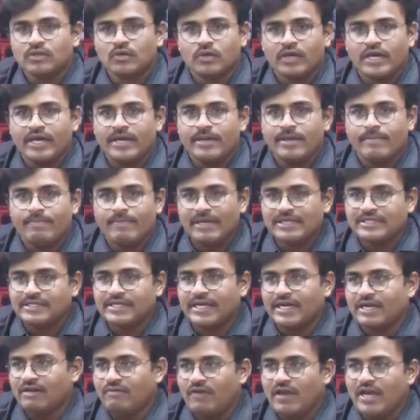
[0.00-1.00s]
okay, a basic
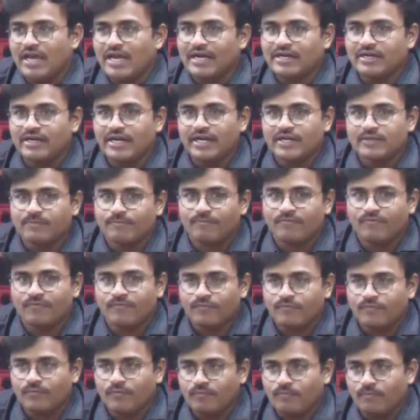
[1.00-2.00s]
gateway, and
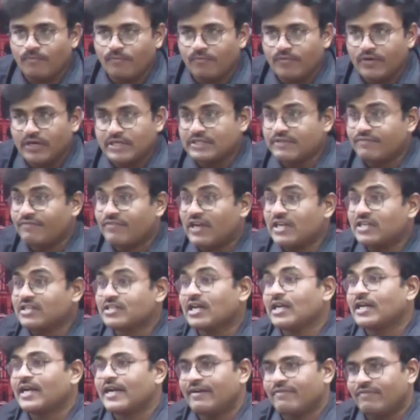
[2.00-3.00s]
it's a
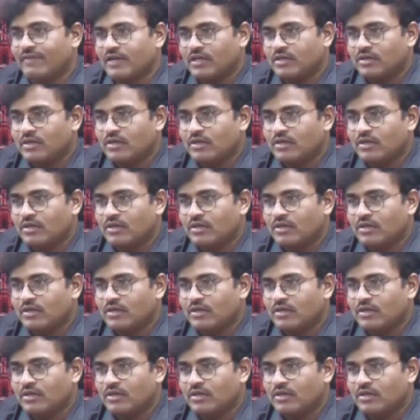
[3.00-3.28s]
functional gateway.